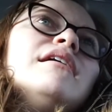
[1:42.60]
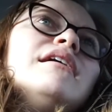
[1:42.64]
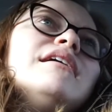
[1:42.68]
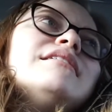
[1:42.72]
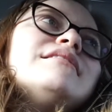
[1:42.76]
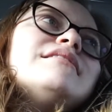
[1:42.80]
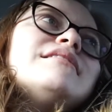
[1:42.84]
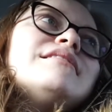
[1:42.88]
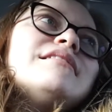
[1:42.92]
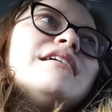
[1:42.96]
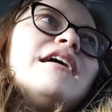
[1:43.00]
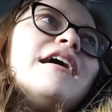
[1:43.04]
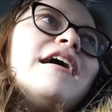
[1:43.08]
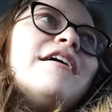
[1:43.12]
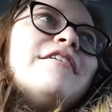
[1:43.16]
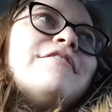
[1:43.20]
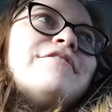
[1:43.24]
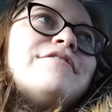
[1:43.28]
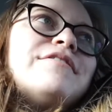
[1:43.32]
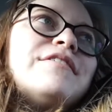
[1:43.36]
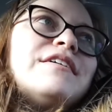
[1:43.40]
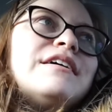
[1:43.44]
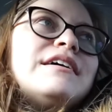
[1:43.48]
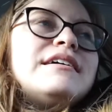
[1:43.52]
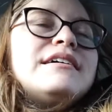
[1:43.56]
it's tough
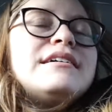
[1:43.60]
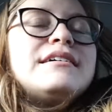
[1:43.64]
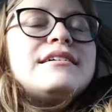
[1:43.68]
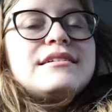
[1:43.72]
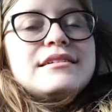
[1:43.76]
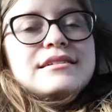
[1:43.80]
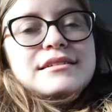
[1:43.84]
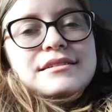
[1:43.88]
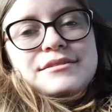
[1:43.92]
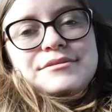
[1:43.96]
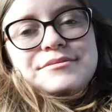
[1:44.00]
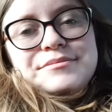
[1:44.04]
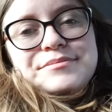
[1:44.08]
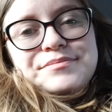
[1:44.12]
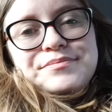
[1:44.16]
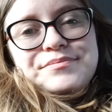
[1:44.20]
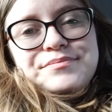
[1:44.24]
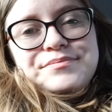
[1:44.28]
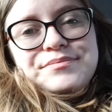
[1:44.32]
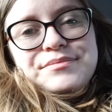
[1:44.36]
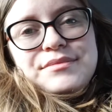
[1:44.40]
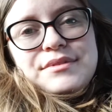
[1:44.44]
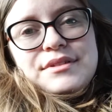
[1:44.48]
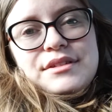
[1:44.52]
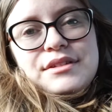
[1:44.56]

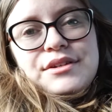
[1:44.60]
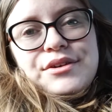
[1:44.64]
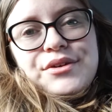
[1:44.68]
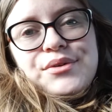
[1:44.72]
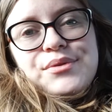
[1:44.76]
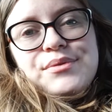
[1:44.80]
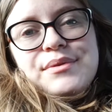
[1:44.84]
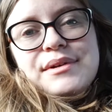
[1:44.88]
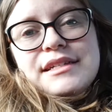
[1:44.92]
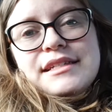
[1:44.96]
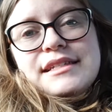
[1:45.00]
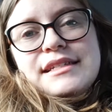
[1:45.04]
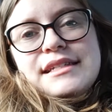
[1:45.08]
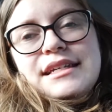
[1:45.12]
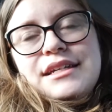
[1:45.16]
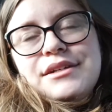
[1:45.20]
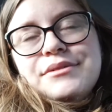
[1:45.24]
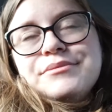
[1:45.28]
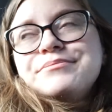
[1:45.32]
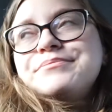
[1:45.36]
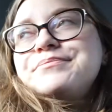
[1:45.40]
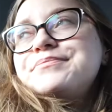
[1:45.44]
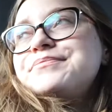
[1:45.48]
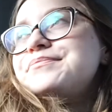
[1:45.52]
so we'll see.